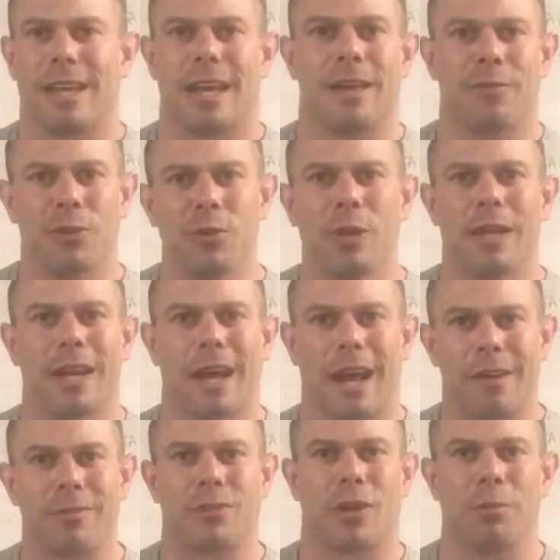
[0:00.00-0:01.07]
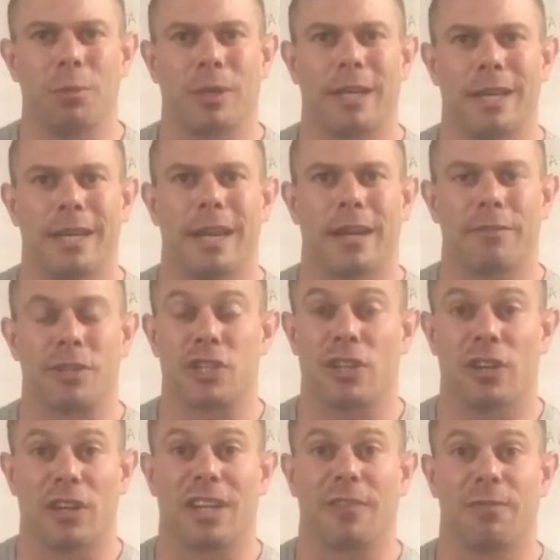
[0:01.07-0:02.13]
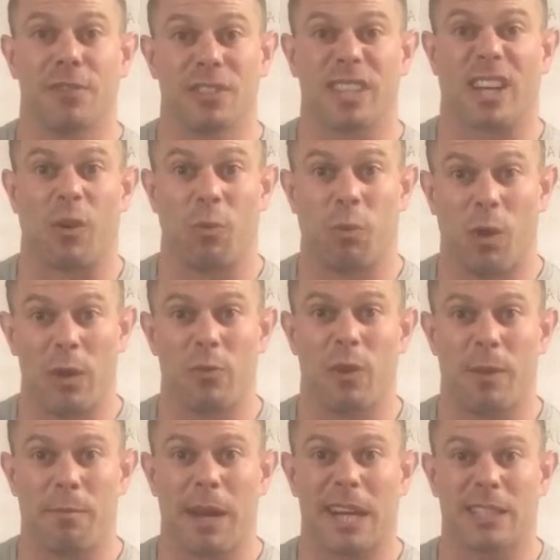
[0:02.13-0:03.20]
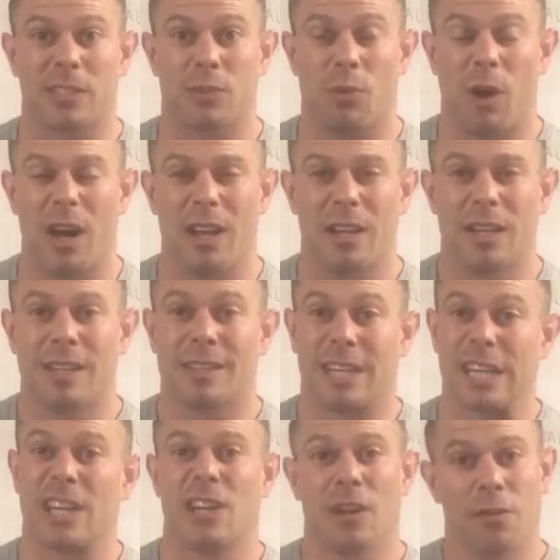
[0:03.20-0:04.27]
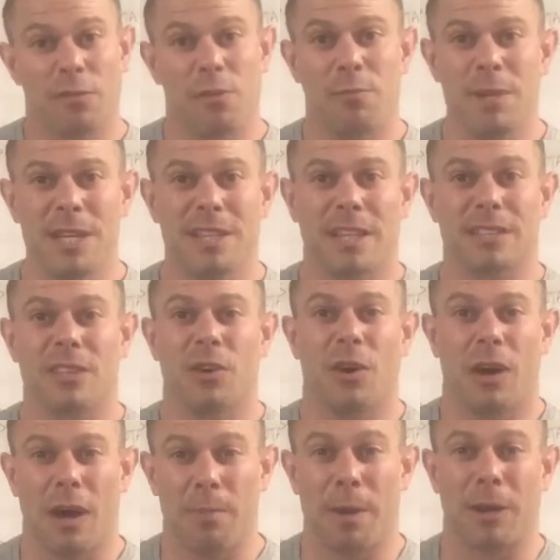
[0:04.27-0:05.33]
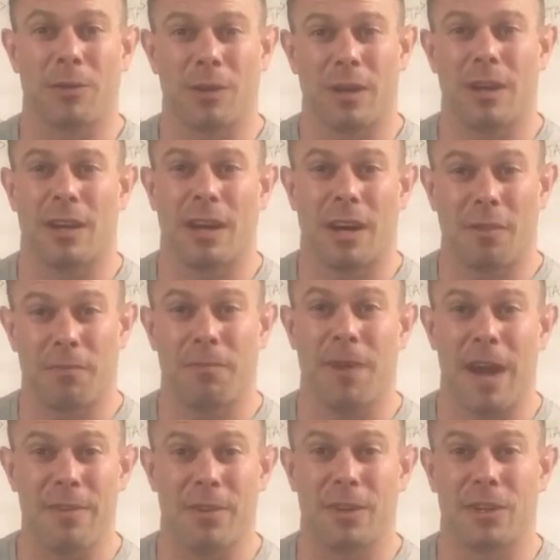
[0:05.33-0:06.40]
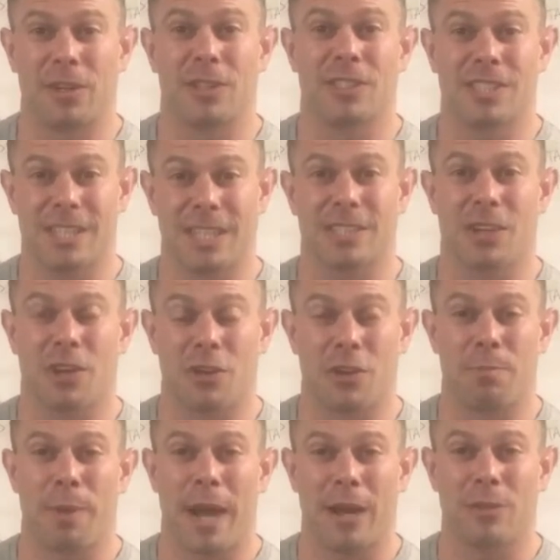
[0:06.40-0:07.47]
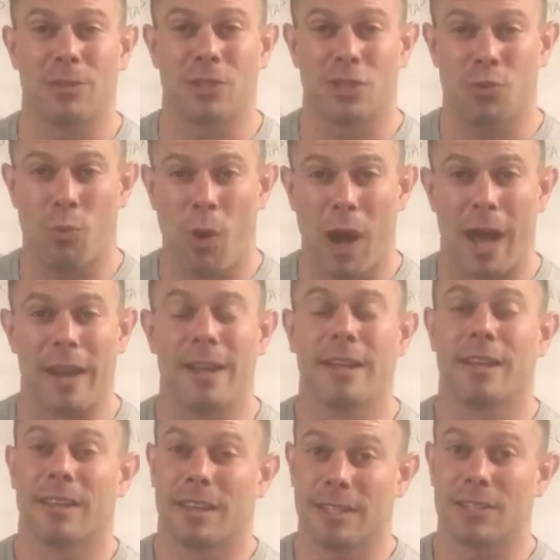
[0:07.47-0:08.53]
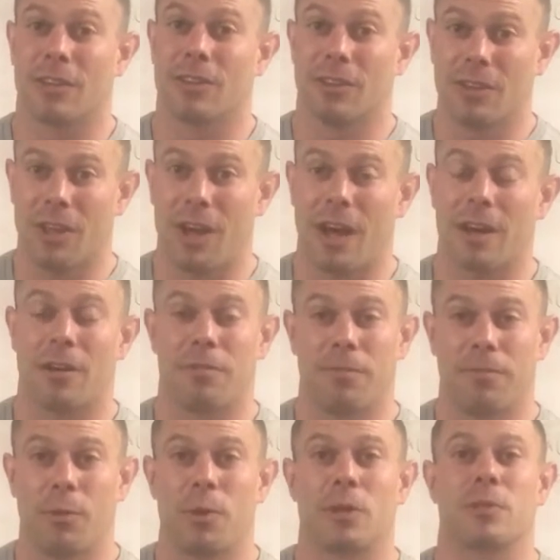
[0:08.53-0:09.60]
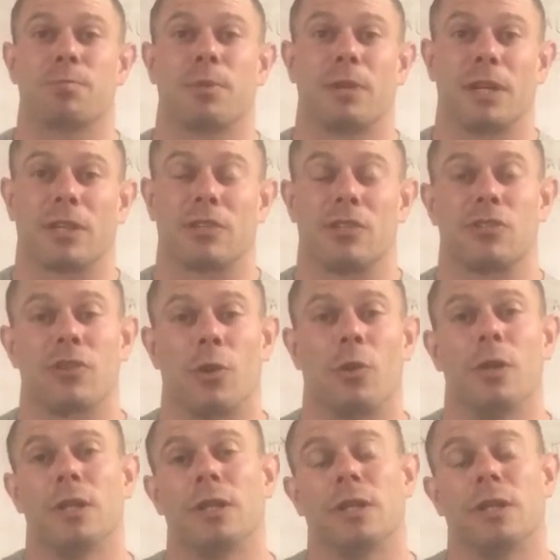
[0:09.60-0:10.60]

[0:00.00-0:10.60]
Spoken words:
if you have trouble getting out of a chair and it feels like a 1 rep max squat, for me that's about a 500, 600 pound squat. That's a lot of force production. So,